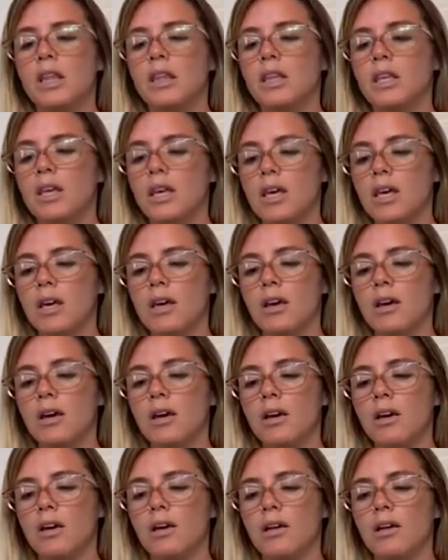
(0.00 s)

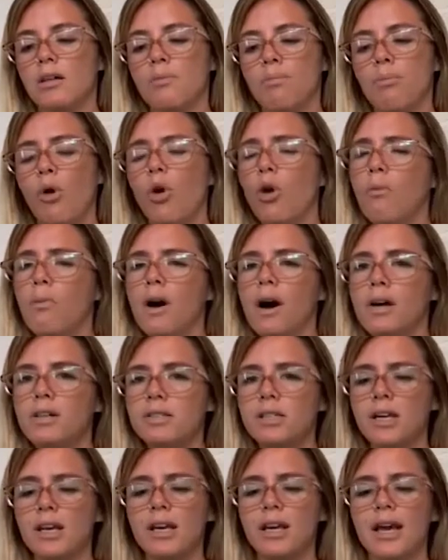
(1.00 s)
The pole
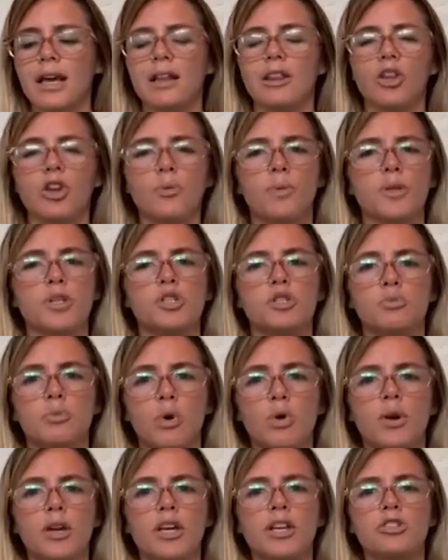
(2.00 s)
moxa can get a little bit
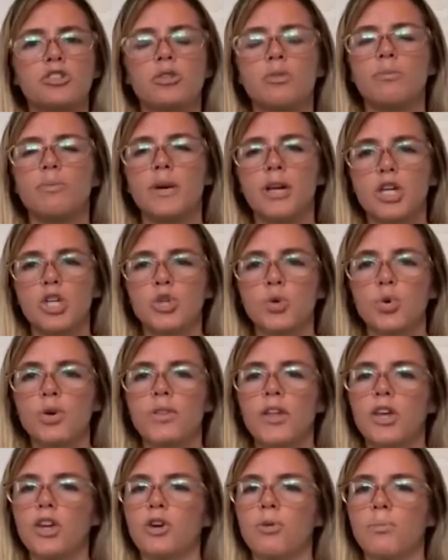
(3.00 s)
smoky, so make
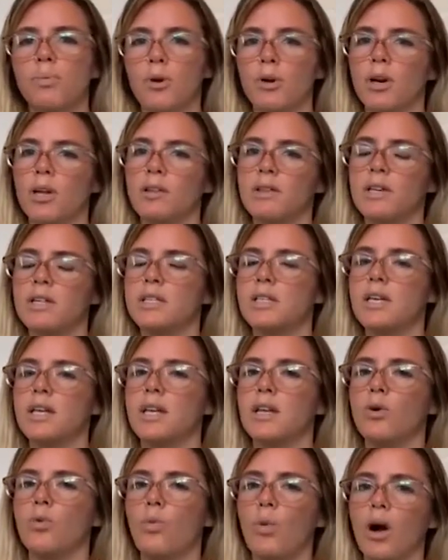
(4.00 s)
sure that you're burning this
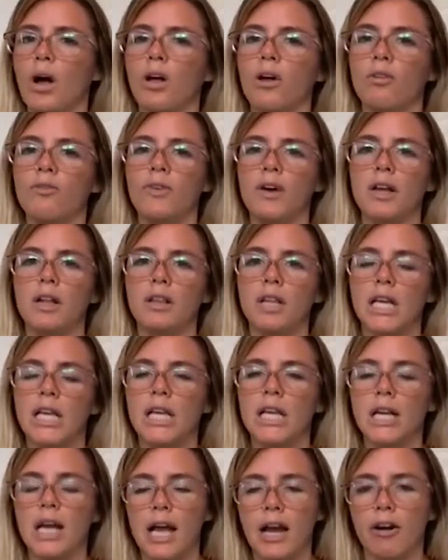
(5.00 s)
in a
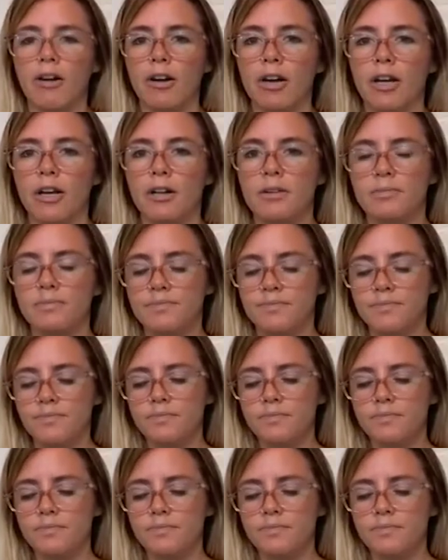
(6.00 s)
well-ventilated area.